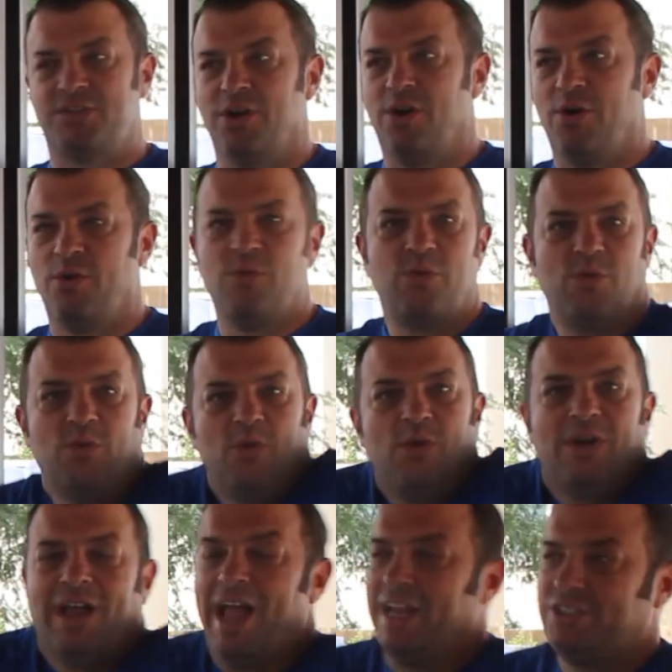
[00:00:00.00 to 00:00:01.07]
so
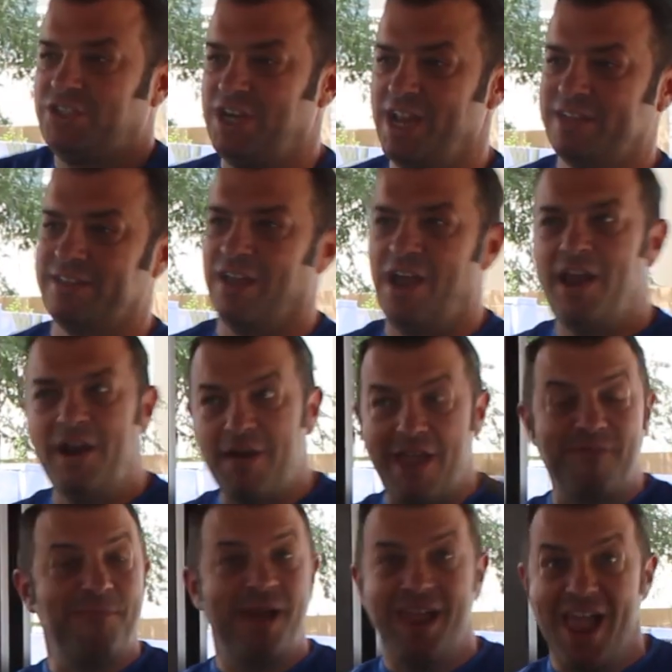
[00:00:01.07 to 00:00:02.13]
I checked, I don't
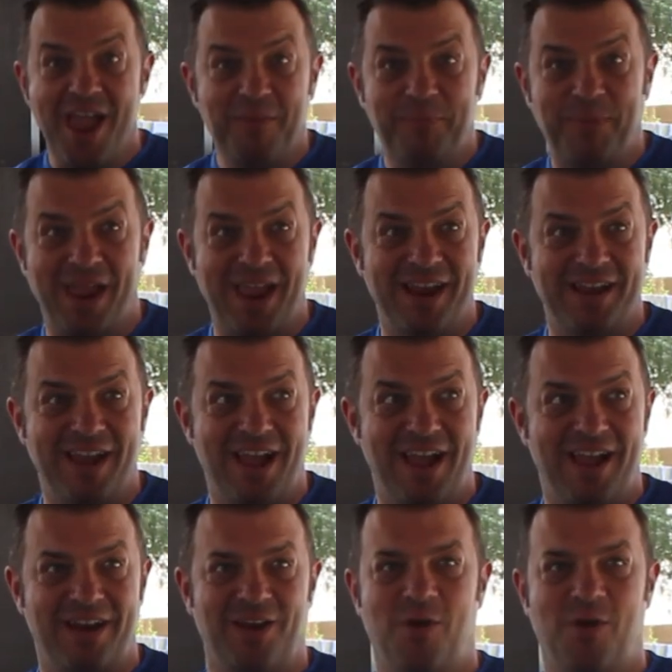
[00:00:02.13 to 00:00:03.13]
have my headband on.